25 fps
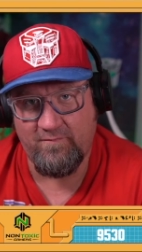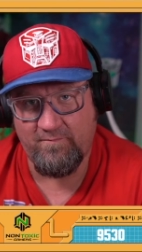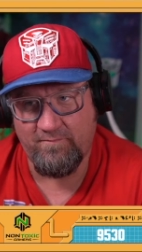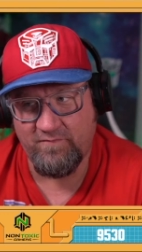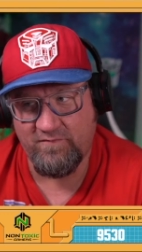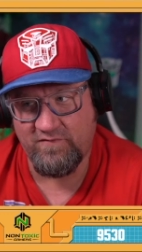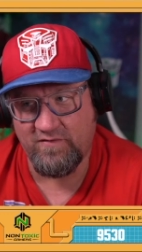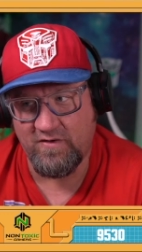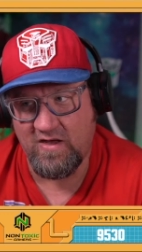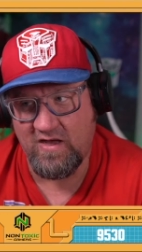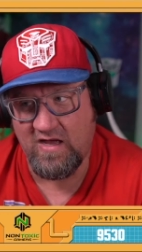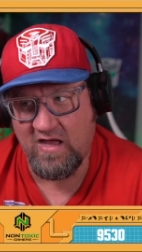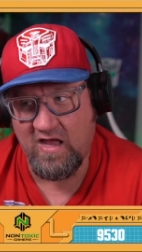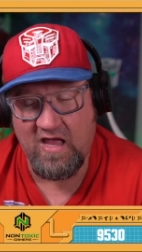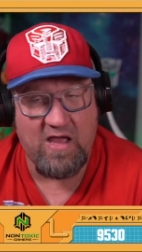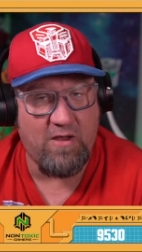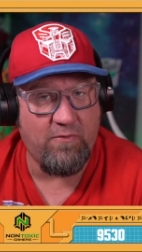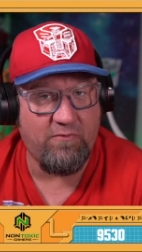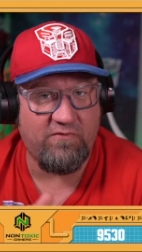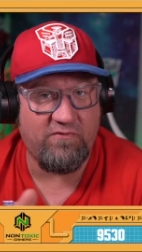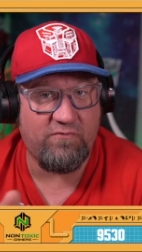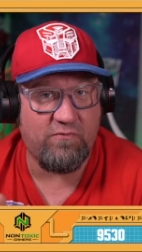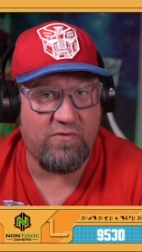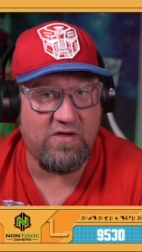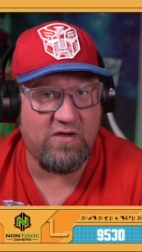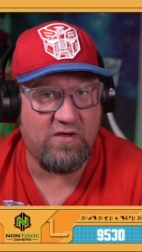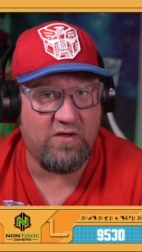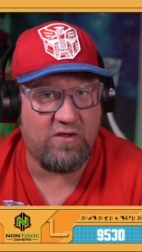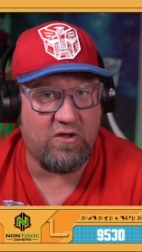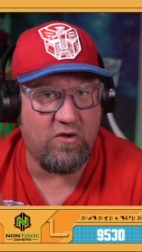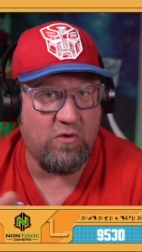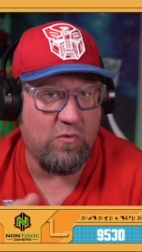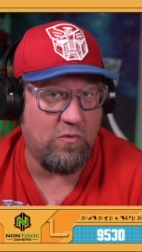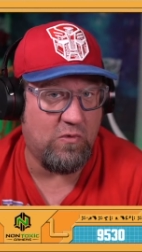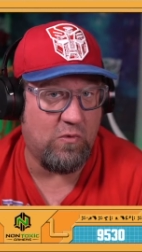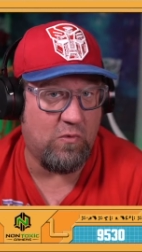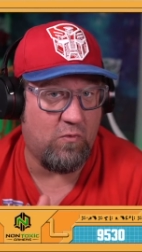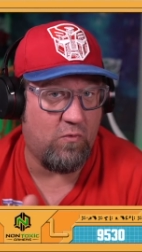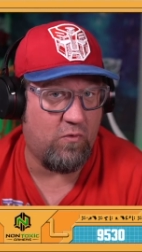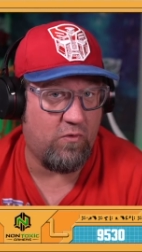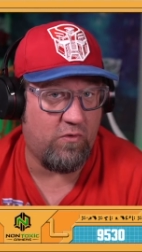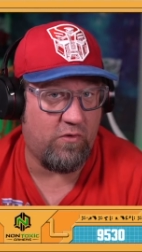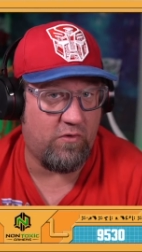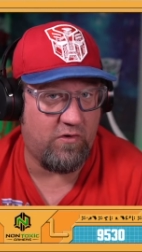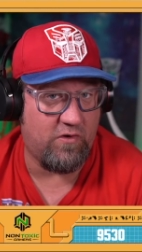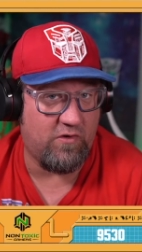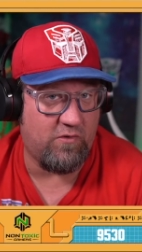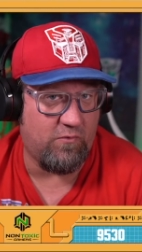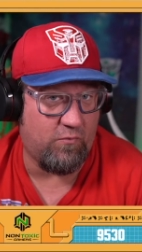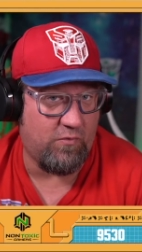So I was ready to go and
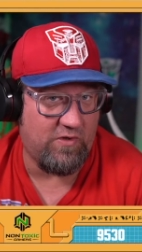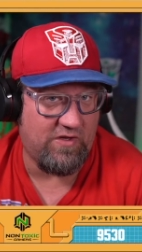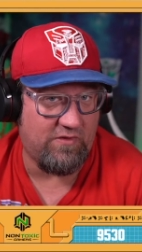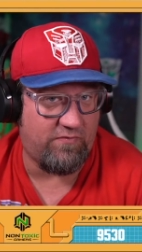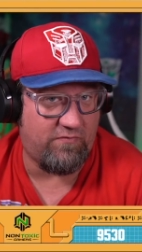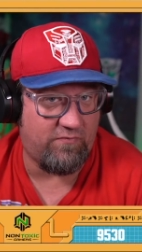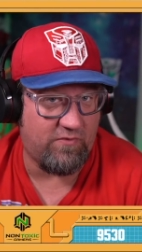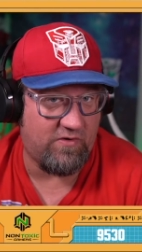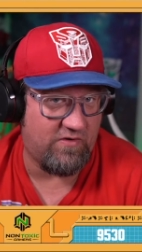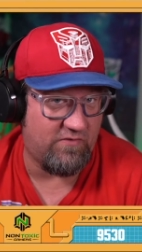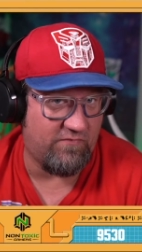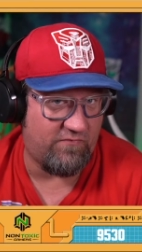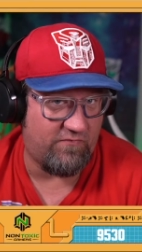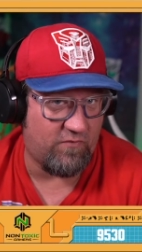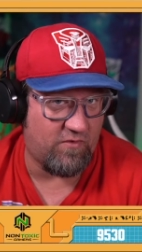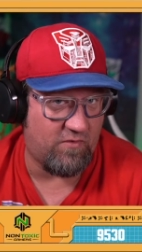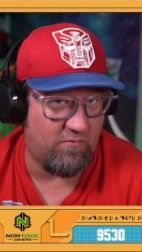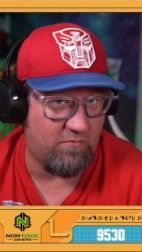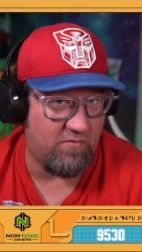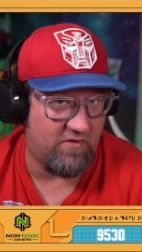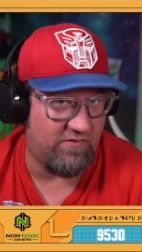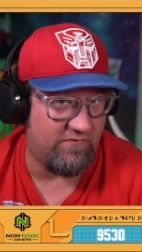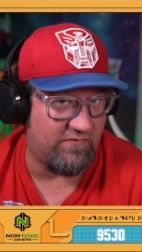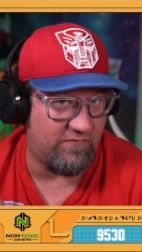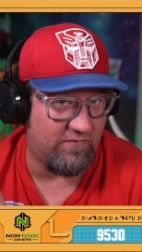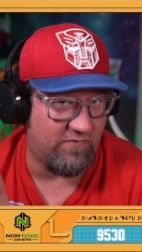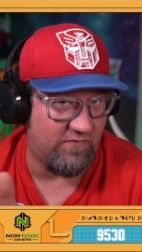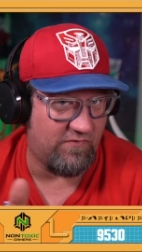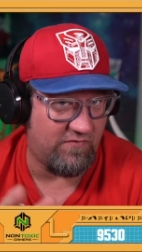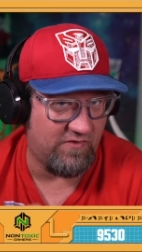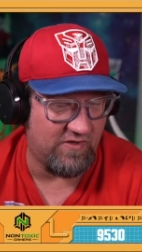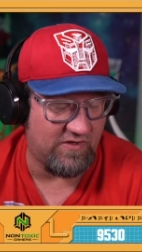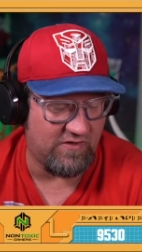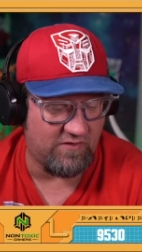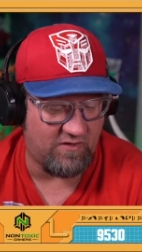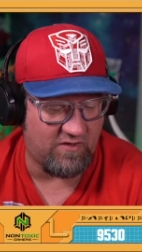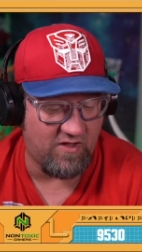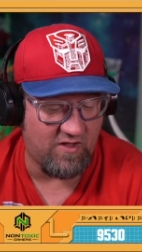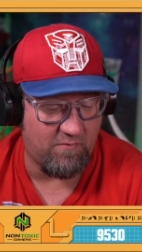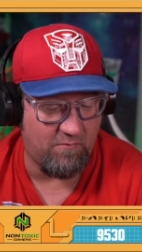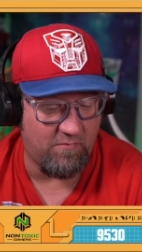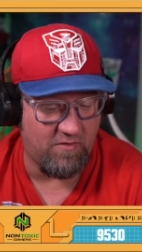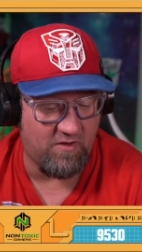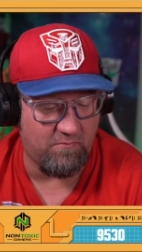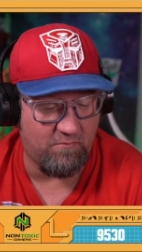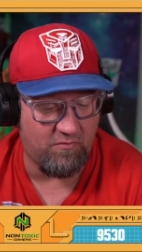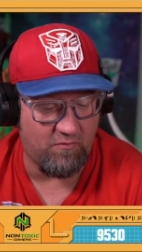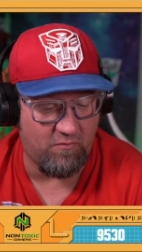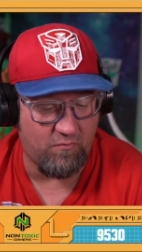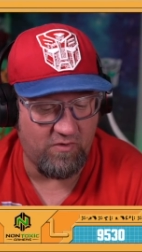order and wait 3 to 4 months for the thing to come
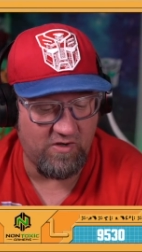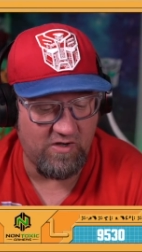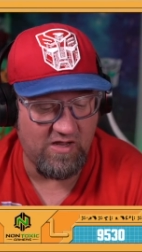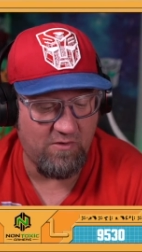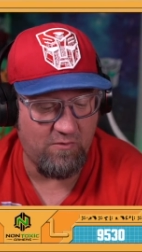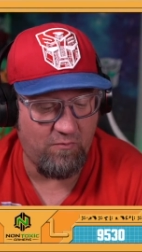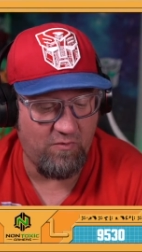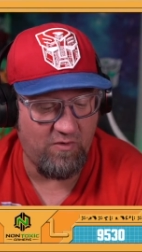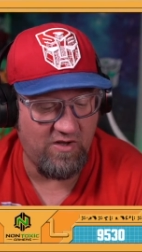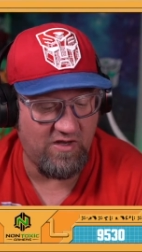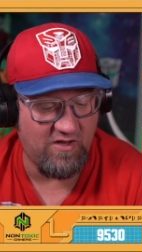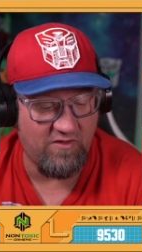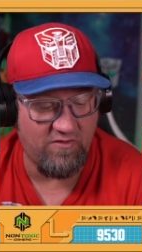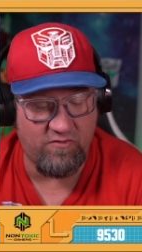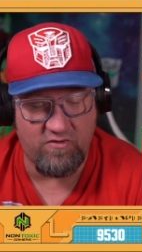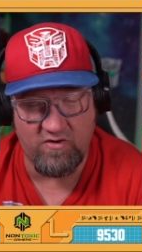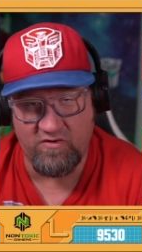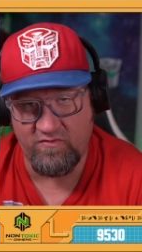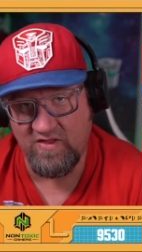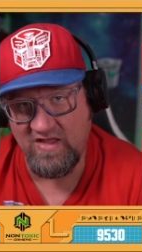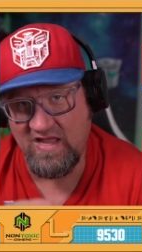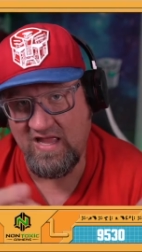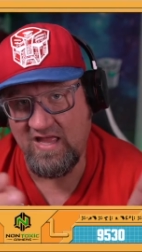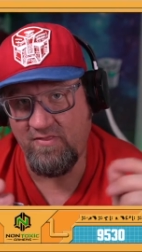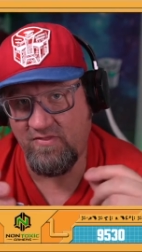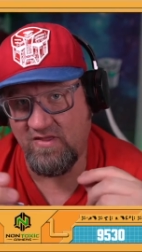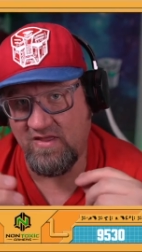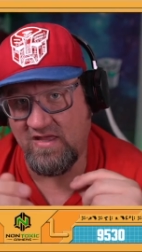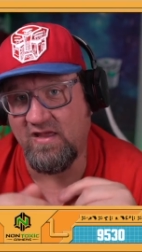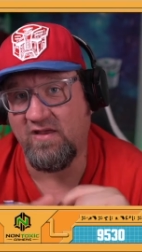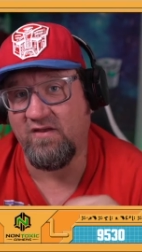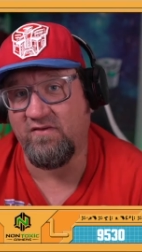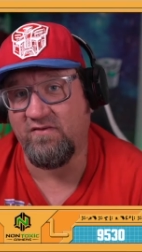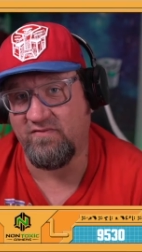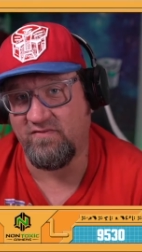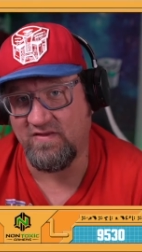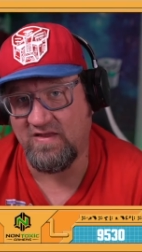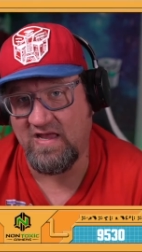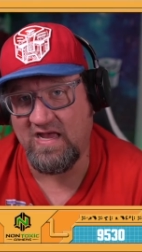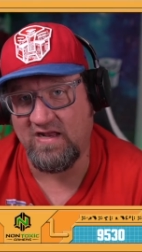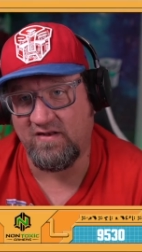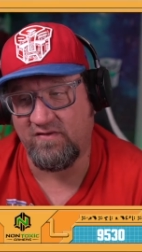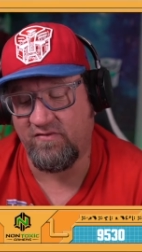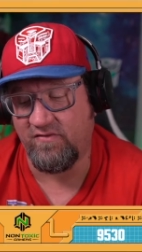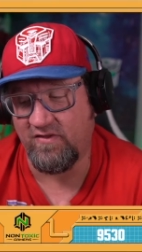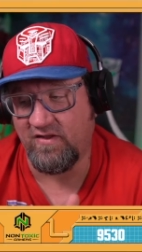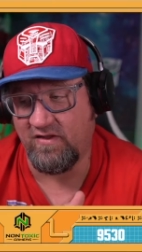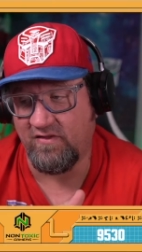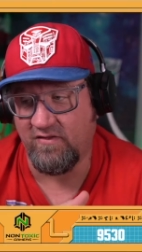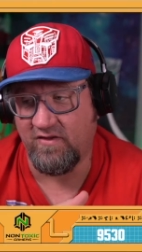in. But when I went in there, they had the exact
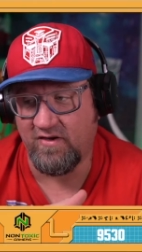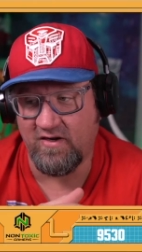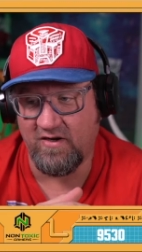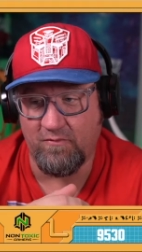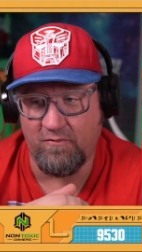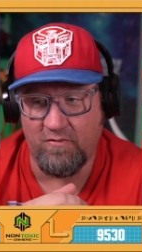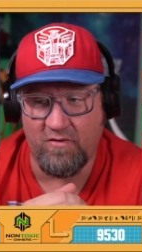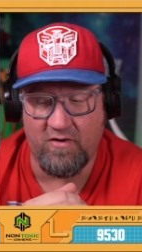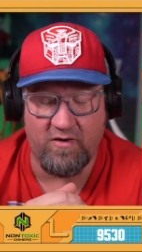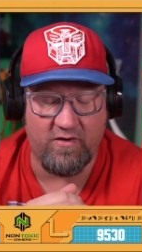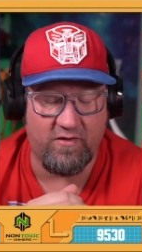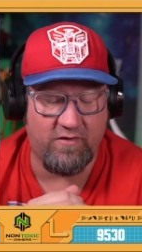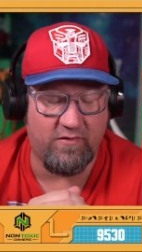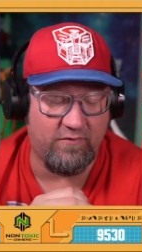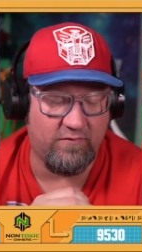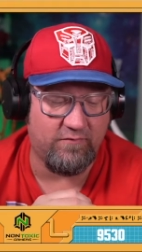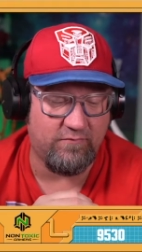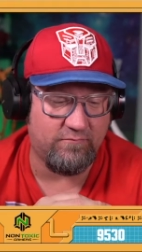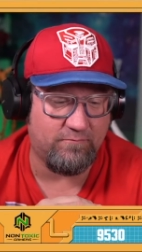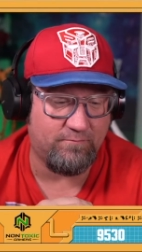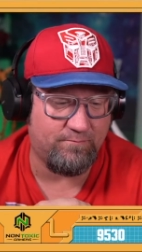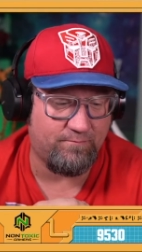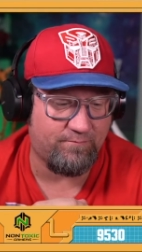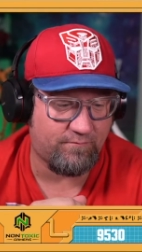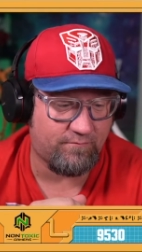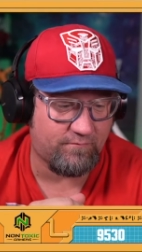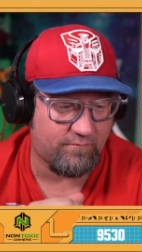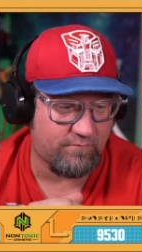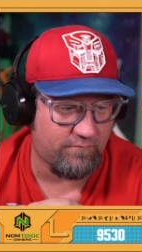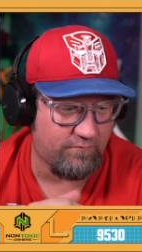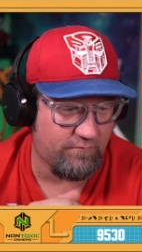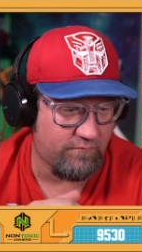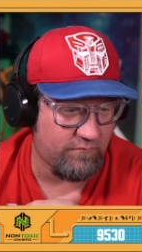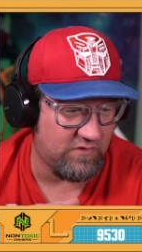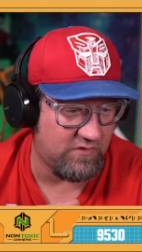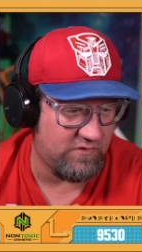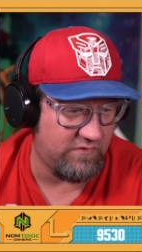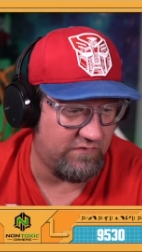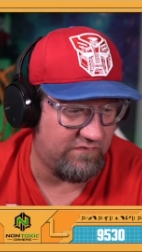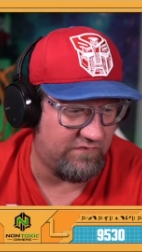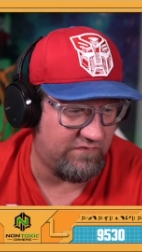thing that I wanted.